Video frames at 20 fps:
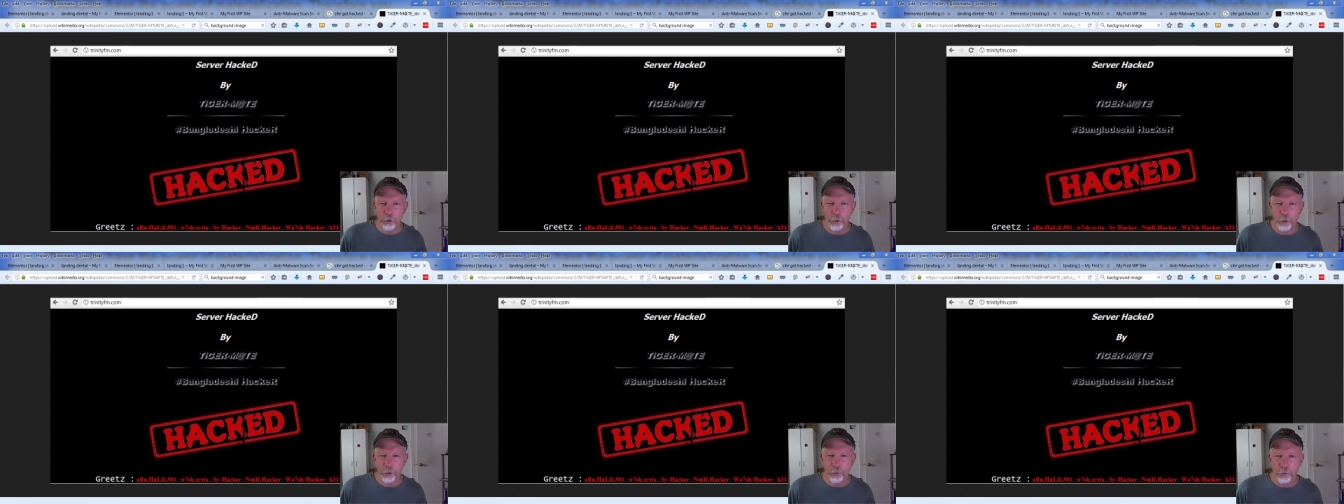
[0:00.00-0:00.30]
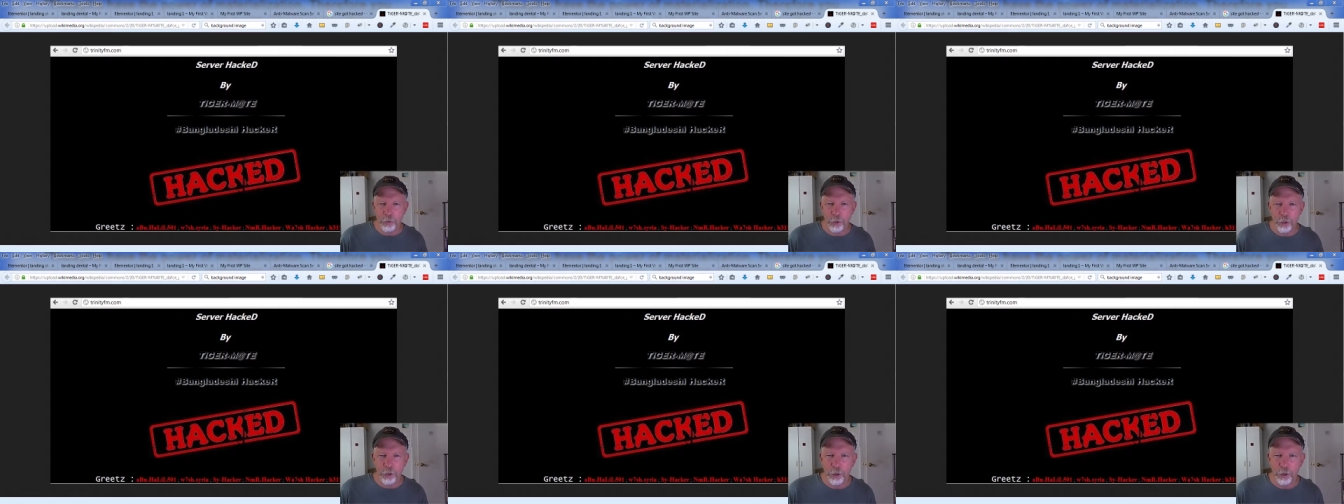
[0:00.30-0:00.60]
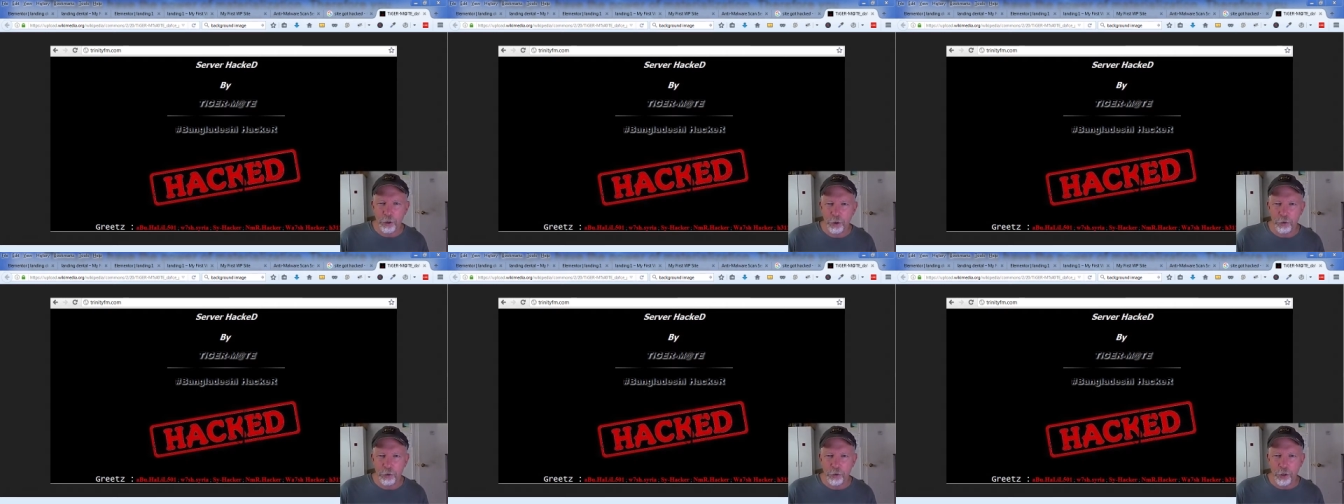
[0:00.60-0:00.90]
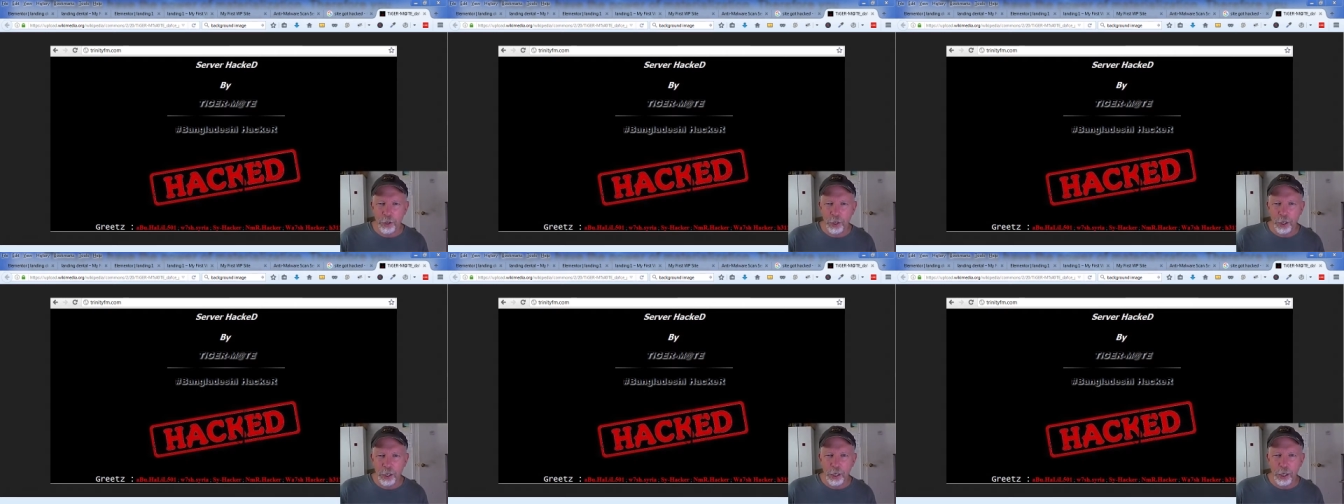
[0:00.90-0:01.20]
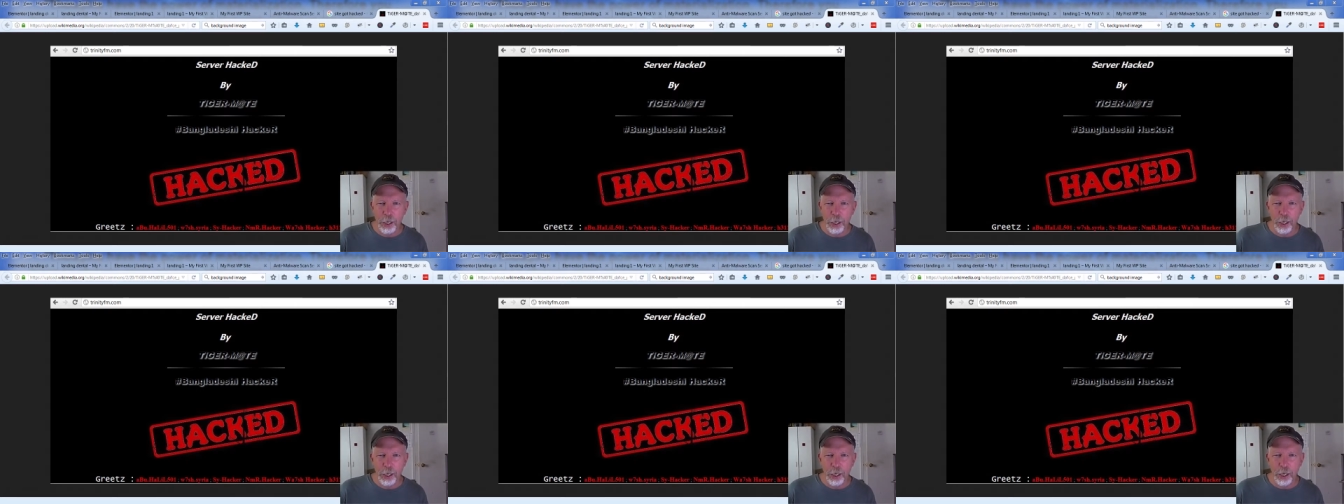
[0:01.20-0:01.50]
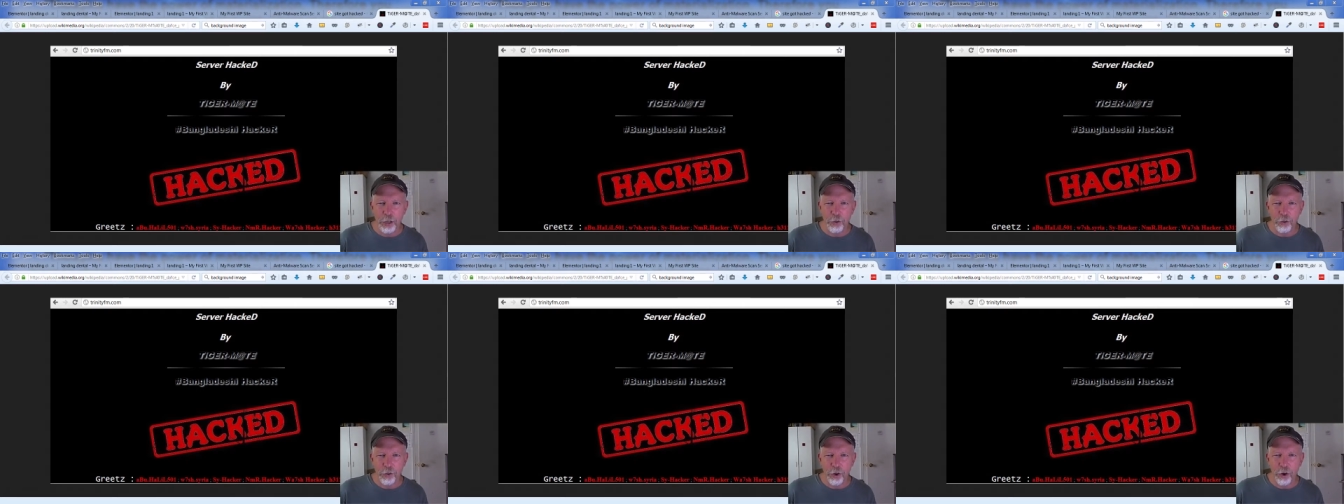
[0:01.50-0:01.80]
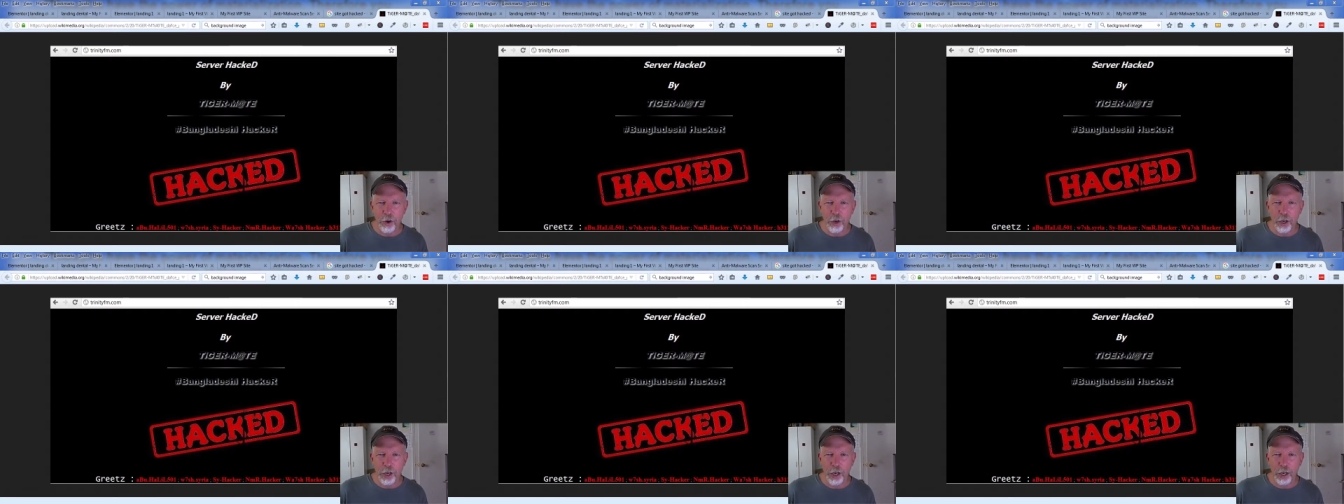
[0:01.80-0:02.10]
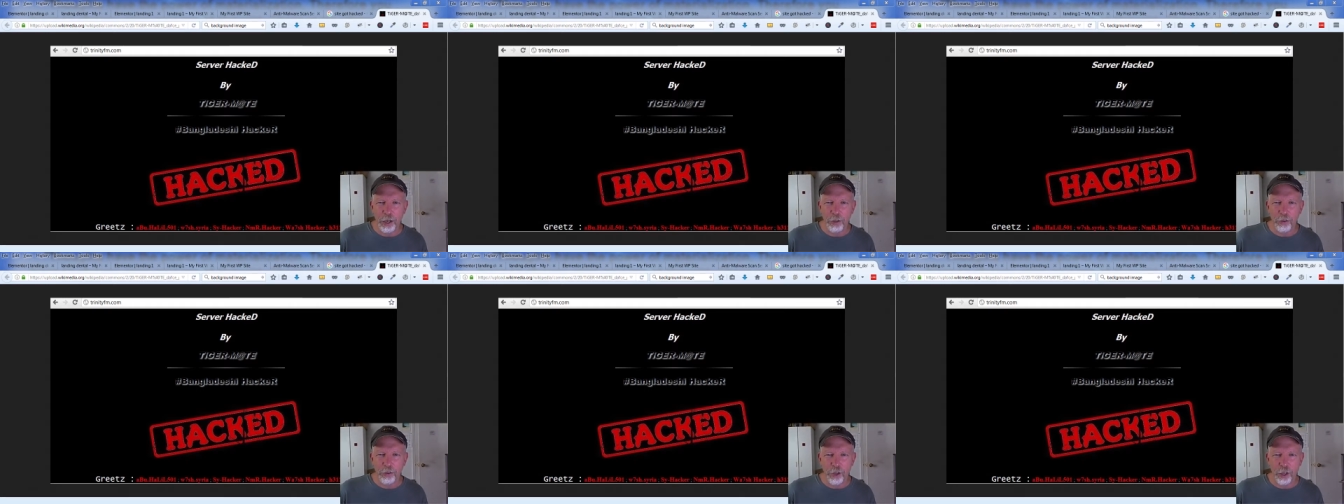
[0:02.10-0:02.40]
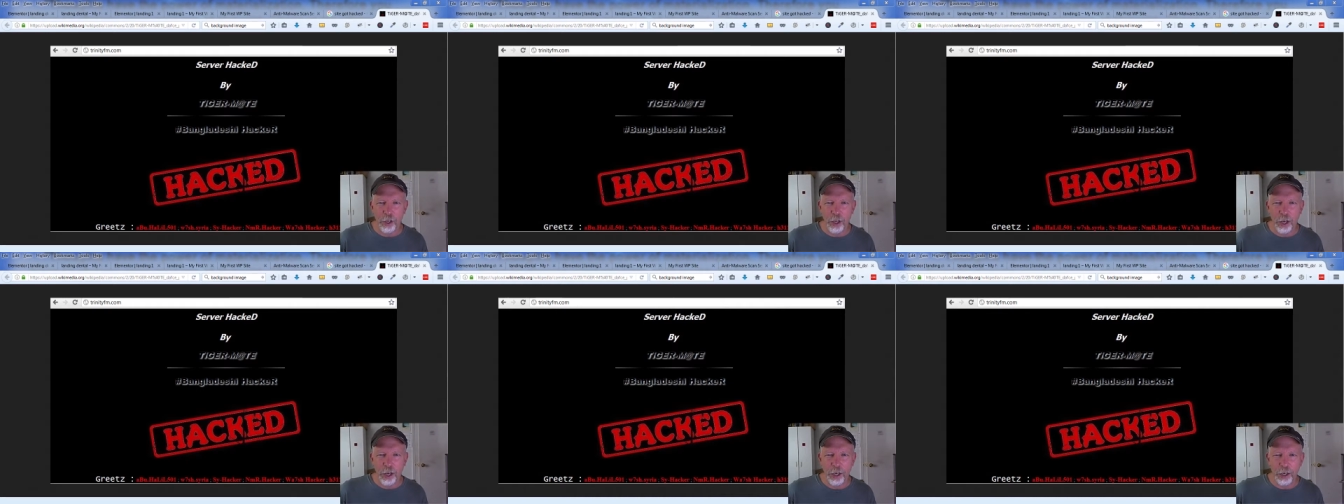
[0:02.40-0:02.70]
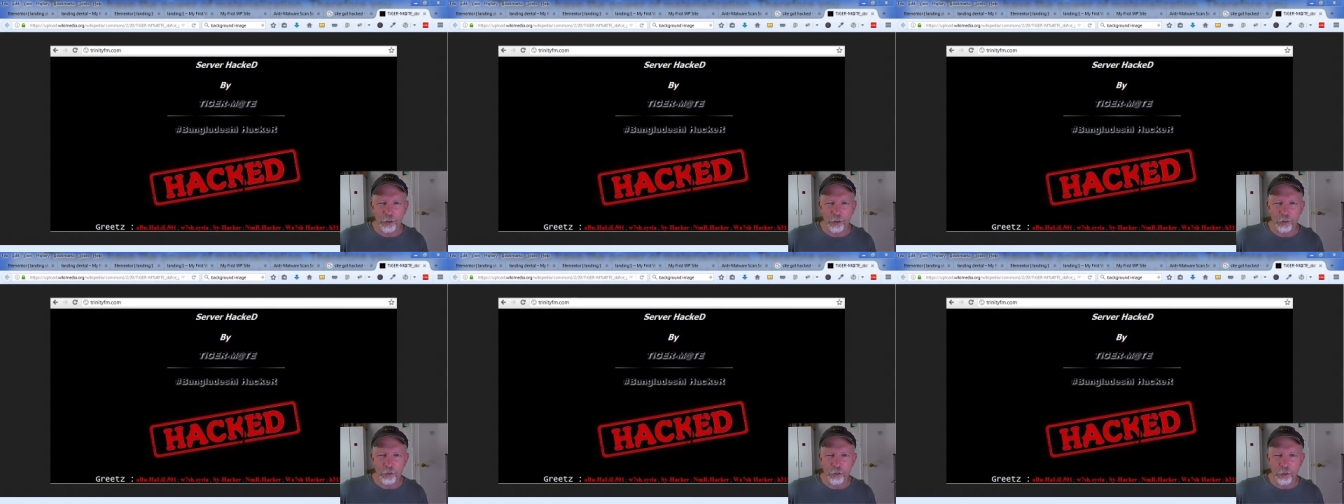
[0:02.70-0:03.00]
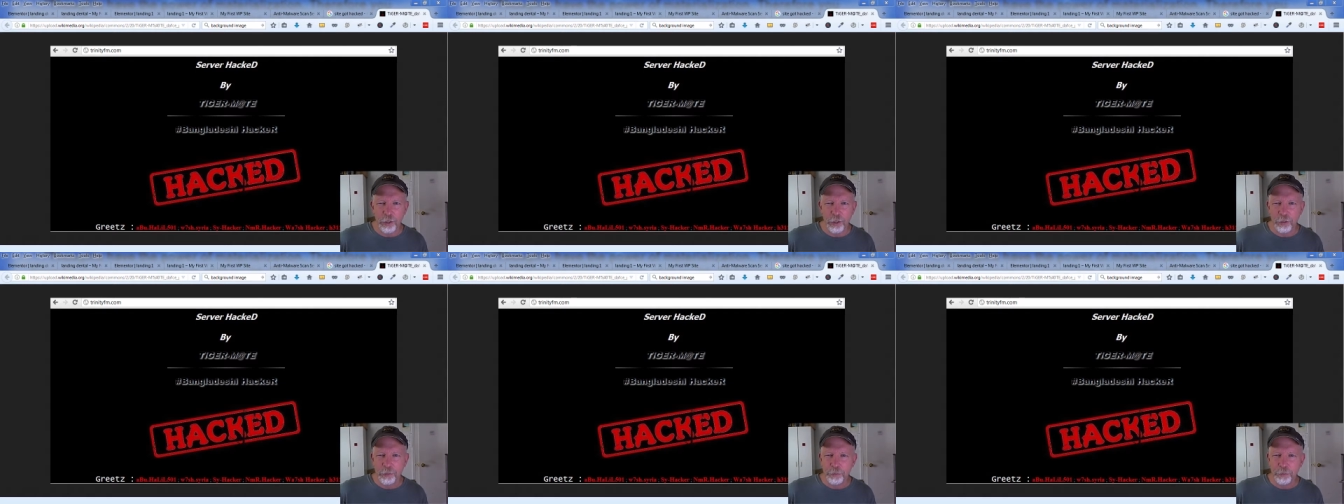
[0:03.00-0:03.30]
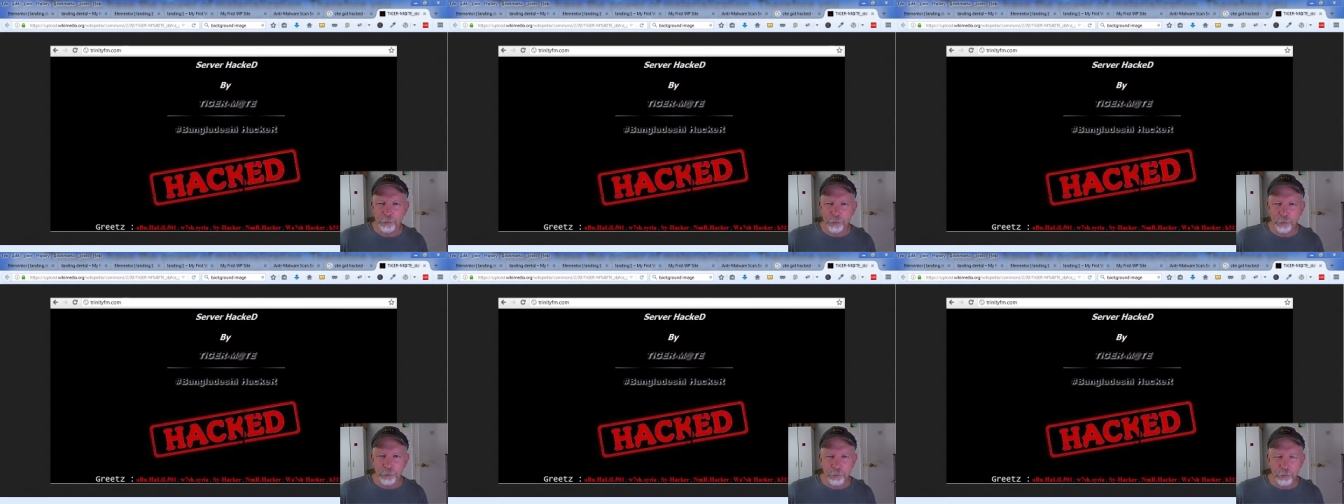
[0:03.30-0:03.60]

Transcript: He's been doing it for years, and he has all kinds of clients.